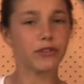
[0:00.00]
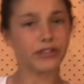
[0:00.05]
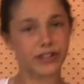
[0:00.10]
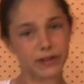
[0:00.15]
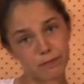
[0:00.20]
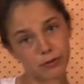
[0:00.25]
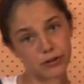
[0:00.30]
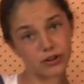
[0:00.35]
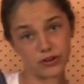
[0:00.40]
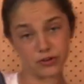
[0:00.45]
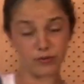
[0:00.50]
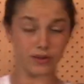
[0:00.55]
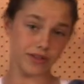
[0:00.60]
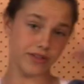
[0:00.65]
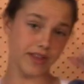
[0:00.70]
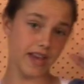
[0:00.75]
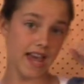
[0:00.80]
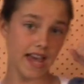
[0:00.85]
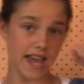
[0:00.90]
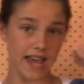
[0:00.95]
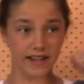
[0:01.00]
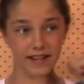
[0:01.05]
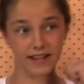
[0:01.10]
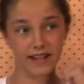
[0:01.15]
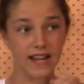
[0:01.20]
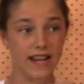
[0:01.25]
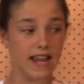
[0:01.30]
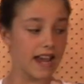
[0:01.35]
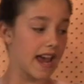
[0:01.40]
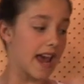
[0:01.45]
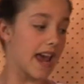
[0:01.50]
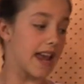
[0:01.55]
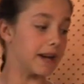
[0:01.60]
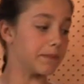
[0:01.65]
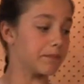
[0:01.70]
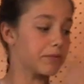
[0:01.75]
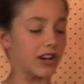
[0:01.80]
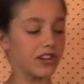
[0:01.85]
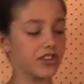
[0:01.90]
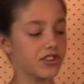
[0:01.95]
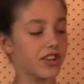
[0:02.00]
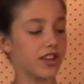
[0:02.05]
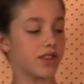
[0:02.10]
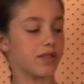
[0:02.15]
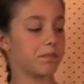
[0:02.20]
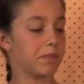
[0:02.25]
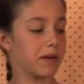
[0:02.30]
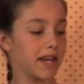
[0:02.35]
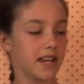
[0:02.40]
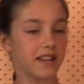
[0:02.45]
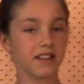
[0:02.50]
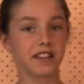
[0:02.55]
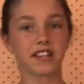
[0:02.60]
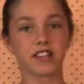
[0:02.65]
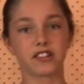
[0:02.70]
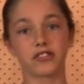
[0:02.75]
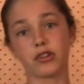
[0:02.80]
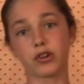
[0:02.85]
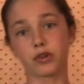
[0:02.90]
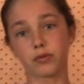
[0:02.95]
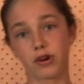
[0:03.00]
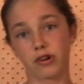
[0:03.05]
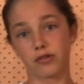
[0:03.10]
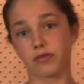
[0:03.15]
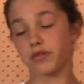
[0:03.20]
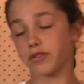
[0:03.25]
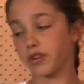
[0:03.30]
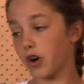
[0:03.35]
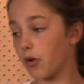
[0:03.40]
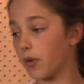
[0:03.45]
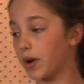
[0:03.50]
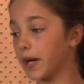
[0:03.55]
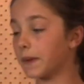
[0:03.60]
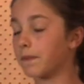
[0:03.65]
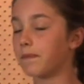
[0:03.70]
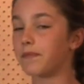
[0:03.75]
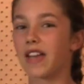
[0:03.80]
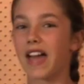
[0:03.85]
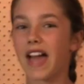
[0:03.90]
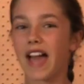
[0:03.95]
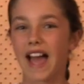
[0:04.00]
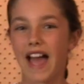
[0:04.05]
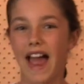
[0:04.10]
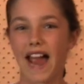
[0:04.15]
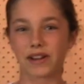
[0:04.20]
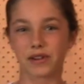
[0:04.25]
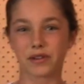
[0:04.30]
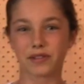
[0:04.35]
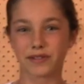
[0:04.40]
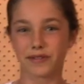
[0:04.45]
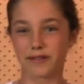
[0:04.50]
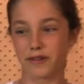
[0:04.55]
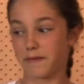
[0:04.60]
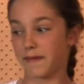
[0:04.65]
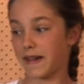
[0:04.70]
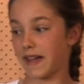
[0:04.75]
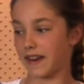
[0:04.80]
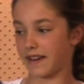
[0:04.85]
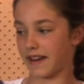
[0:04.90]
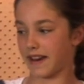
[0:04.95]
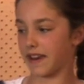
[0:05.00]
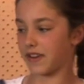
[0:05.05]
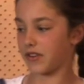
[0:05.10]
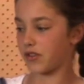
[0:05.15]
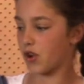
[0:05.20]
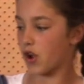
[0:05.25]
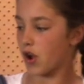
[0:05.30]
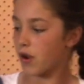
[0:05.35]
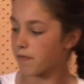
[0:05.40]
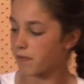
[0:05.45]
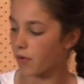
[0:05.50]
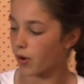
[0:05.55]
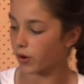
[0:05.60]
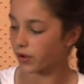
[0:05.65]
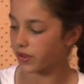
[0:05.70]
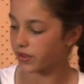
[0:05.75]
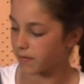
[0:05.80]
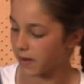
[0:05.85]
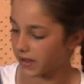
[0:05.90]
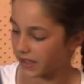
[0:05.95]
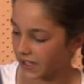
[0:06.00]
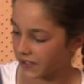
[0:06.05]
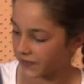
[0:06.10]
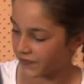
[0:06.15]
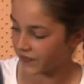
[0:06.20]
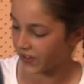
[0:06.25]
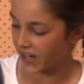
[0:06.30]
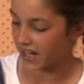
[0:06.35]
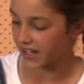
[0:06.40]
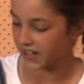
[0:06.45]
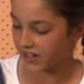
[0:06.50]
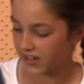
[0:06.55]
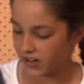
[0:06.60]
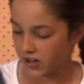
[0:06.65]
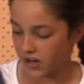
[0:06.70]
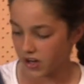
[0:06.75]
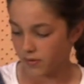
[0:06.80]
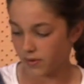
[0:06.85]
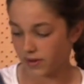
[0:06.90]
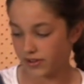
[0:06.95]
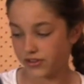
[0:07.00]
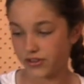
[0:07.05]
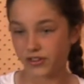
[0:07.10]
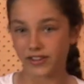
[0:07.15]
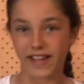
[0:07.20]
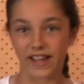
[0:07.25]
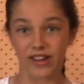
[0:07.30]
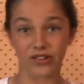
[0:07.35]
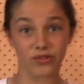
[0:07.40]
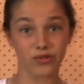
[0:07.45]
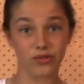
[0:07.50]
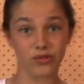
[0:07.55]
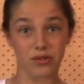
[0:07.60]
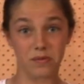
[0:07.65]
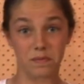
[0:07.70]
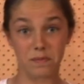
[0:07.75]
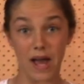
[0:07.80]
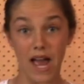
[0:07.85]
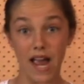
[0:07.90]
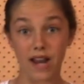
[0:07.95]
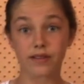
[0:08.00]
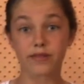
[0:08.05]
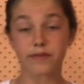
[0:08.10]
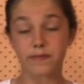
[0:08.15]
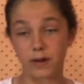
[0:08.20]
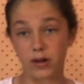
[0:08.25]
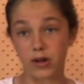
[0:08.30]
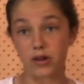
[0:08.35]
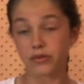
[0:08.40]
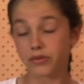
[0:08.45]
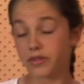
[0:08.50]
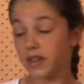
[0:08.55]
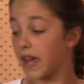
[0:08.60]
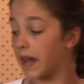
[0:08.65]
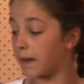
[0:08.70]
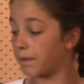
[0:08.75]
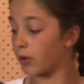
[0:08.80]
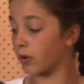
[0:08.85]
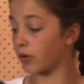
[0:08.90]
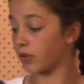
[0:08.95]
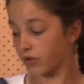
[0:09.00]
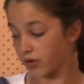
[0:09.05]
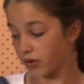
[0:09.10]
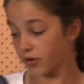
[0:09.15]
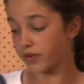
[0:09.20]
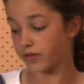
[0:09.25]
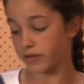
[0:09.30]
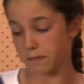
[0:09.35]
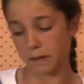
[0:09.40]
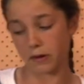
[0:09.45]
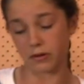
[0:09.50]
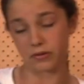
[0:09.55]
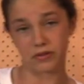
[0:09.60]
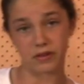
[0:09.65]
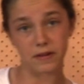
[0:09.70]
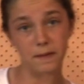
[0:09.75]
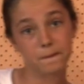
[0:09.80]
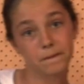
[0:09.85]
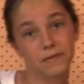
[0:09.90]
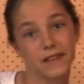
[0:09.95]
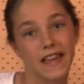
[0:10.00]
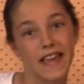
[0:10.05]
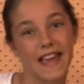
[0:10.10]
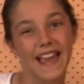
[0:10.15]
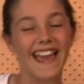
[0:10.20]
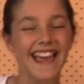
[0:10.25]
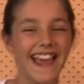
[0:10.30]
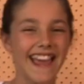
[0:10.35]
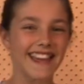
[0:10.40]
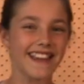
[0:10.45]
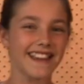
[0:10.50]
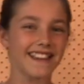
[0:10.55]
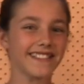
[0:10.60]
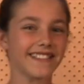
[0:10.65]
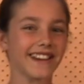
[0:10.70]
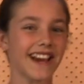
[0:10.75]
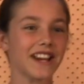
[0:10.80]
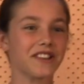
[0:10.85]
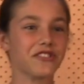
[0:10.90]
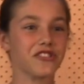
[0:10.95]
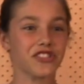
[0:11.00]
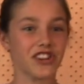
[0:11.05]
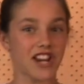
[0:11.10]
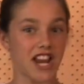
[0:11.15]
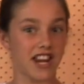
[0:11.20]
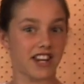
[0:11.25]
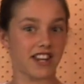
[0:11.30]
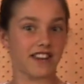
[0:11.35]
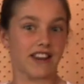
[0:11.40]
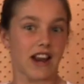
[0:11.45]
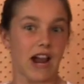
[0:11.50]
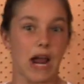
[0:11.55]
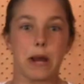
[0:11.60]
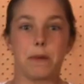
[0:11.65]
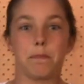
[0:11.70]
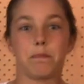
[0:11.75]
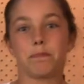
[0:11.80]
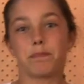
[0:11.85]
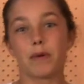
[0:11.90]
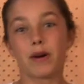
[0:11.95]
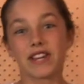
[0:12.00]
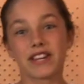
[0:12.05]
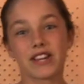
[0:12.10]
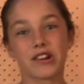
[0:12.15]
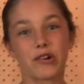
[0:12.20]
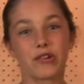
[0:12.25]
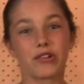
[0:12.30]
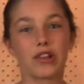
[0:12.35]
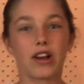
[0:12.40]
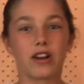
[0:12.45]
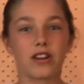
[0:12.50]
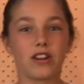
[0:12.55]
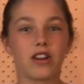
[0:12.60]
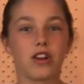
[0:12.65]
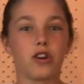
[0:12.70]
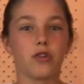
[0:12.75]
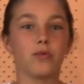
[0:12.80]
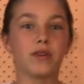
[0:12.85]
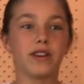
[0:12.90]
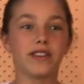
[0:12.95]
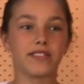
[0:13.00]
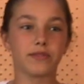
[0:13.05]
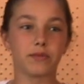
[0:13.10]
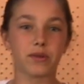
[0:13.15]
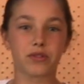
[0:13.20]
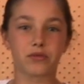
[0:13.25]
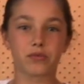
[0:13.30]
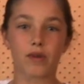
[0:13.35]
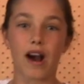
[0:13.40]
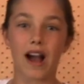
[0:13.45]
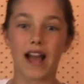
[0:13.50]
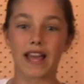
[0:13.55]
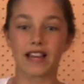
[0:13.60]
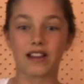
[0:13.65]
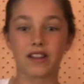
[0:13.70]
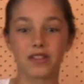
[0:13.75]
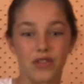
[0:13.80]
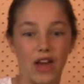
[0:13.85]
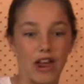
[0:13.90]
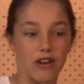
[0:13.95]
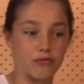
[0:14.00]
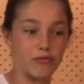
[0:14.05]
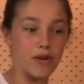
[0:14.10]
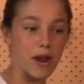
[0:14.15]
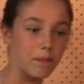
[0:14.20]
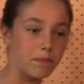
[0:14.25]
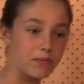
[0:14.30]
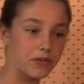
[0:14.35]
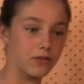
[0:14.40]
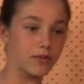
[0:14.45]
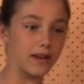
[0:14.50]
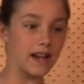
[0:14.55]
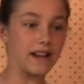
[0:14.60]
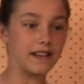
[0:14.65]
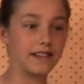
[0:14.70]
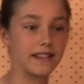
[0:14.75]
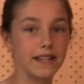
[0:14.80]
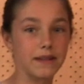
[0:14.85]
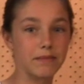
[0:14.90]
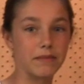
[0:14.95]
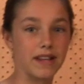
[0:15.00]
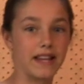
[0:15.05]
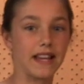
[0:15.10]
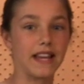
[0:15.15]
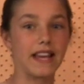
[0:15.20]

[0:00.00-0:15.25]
which he put onto his head and it brushed his beard and you could look where it was going. I also made a no more smelly feet, which took out all the bad smells and put good smells in. And I created a body cooler, which was a wire that wrapped around him